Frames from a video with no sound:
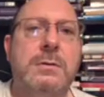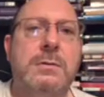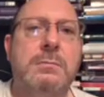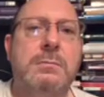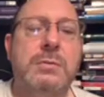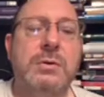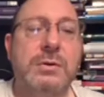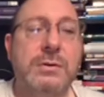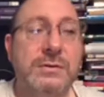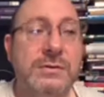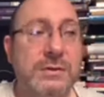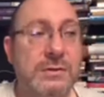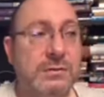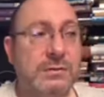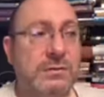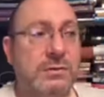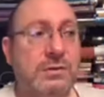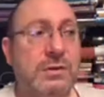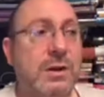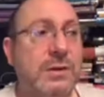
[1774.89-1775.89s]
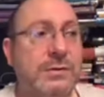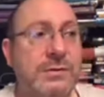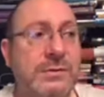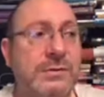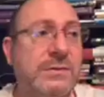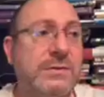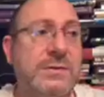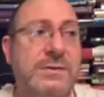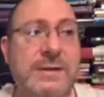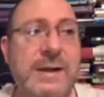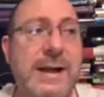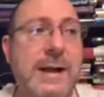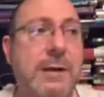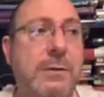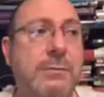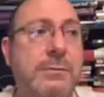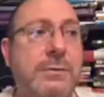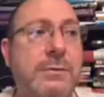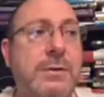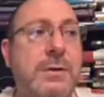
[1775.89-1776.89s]
because it's just
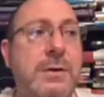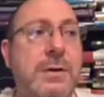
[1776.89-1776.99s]
sound,